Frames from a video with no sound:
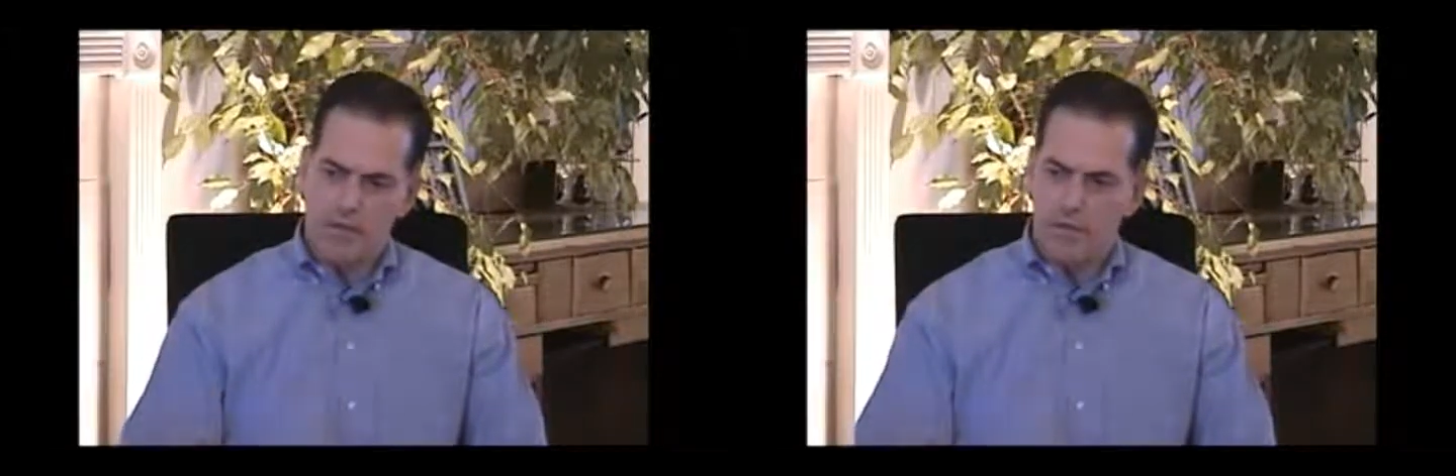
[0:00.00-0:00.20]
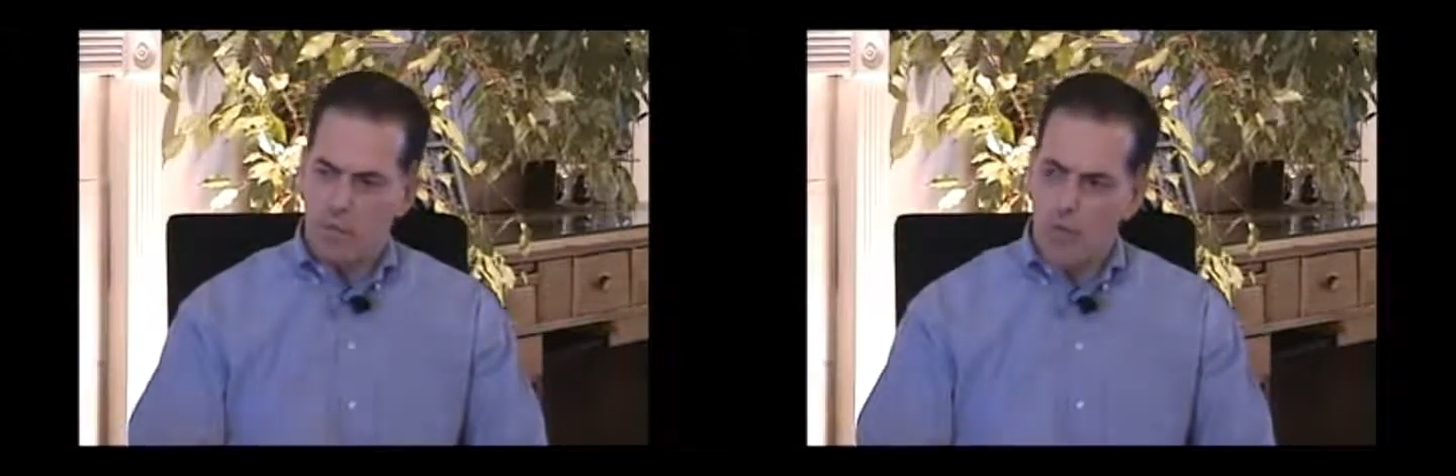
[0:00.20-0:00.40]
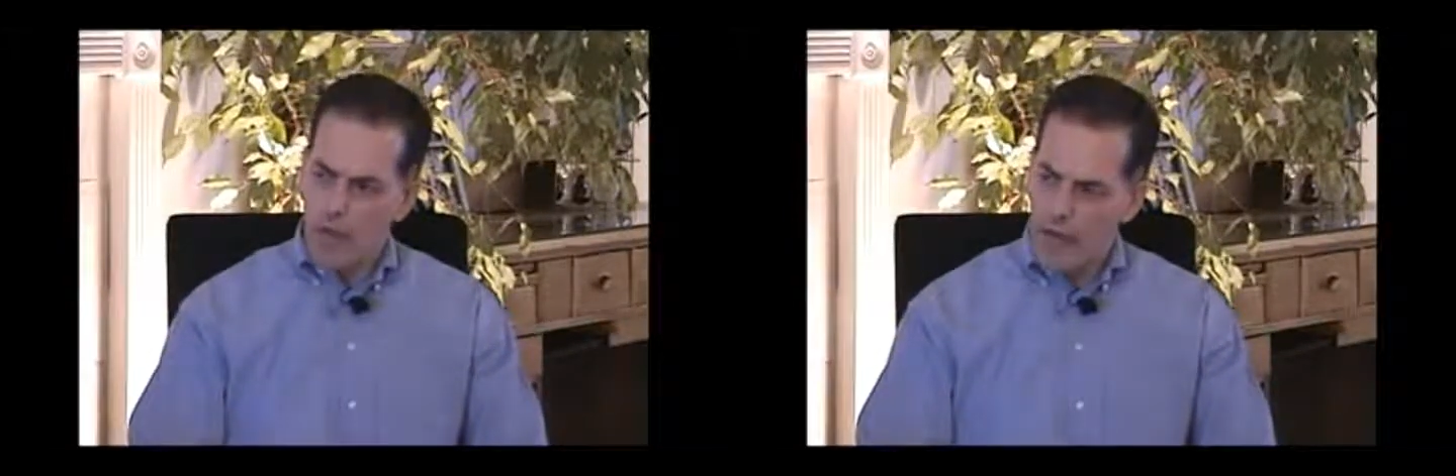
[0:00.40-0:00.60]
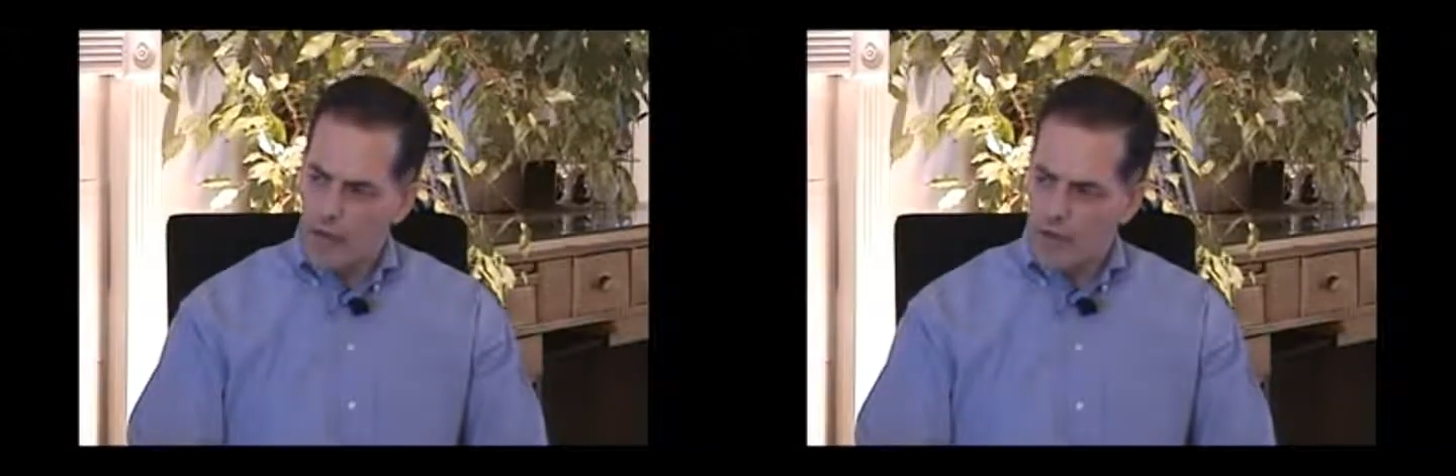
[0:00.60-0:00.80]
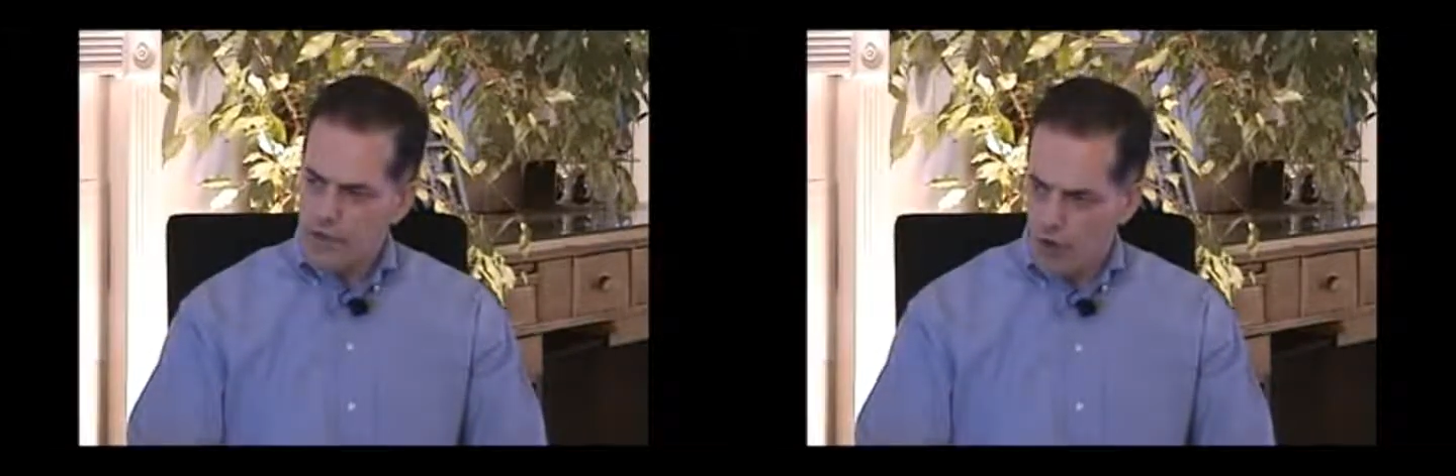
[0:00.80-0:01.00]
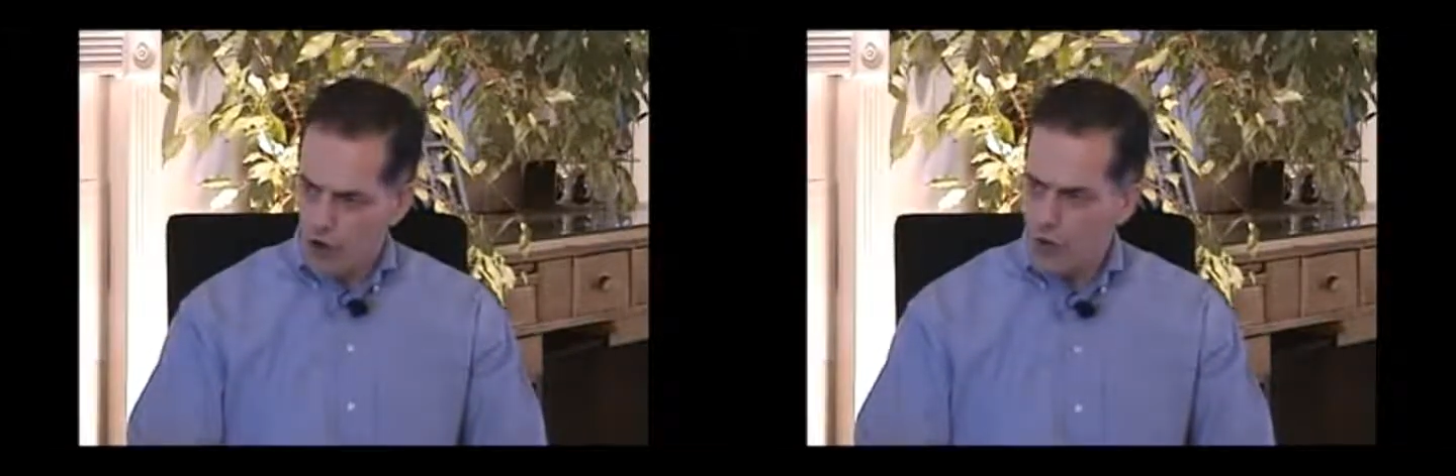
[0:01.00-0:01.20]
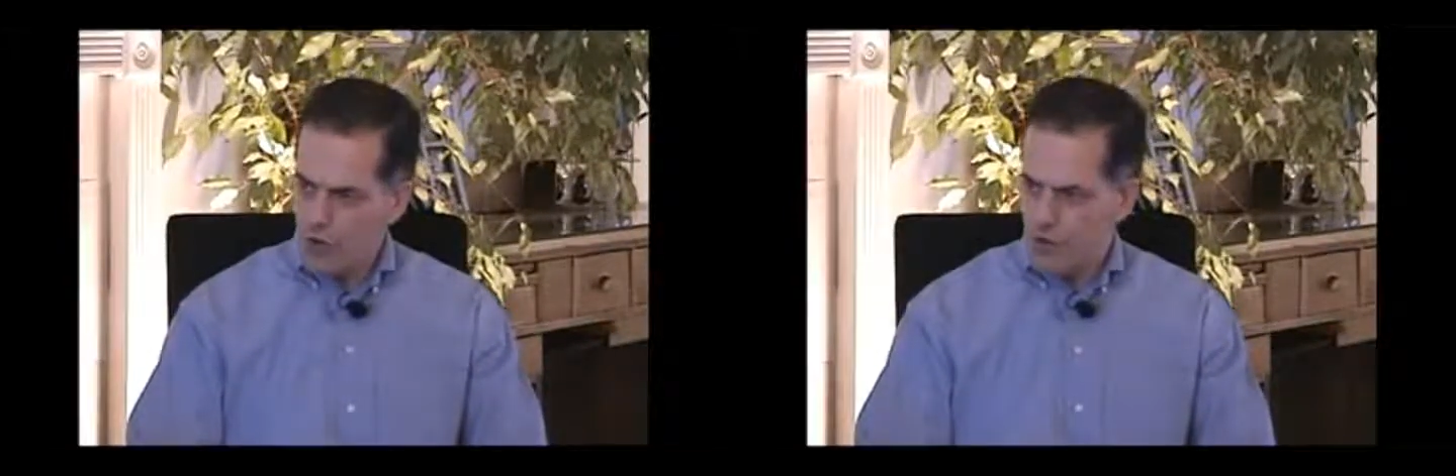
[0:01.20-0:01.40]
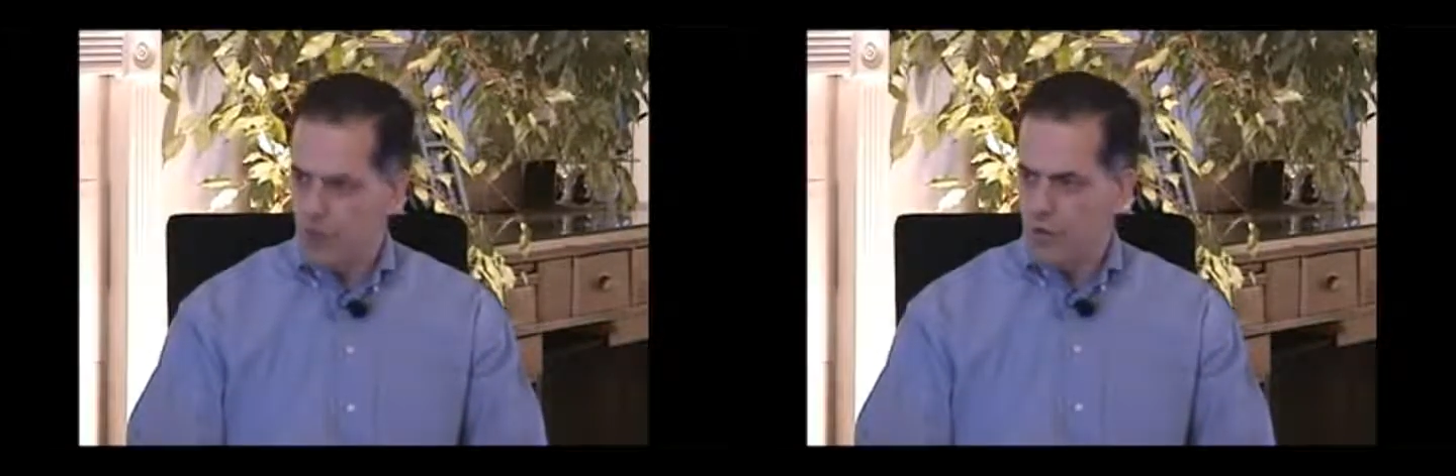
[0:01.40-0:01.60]
of how's the
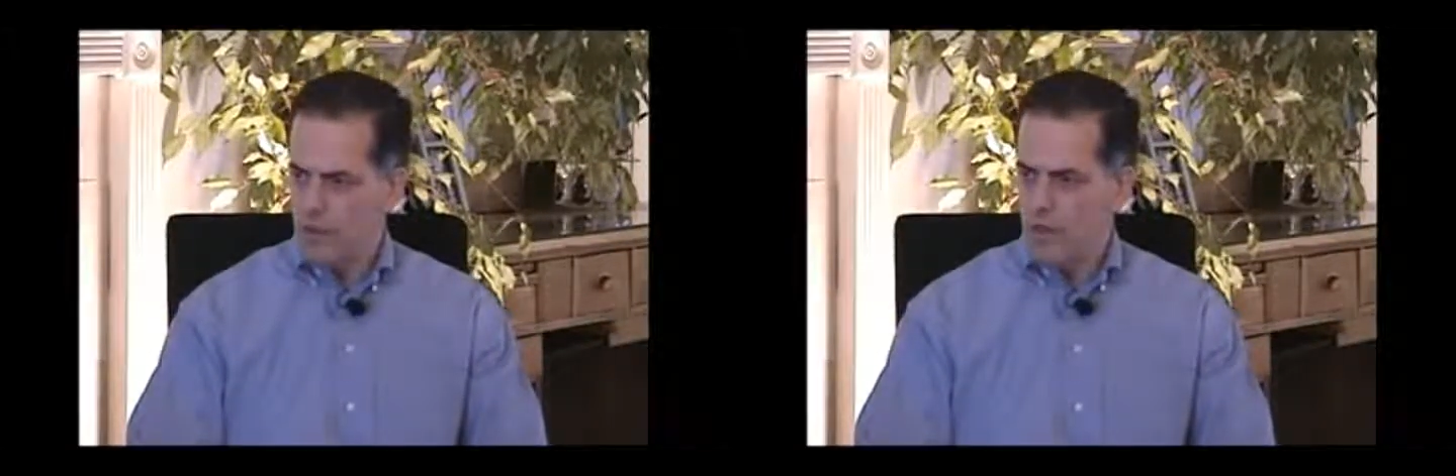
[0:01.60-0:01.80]
host doing?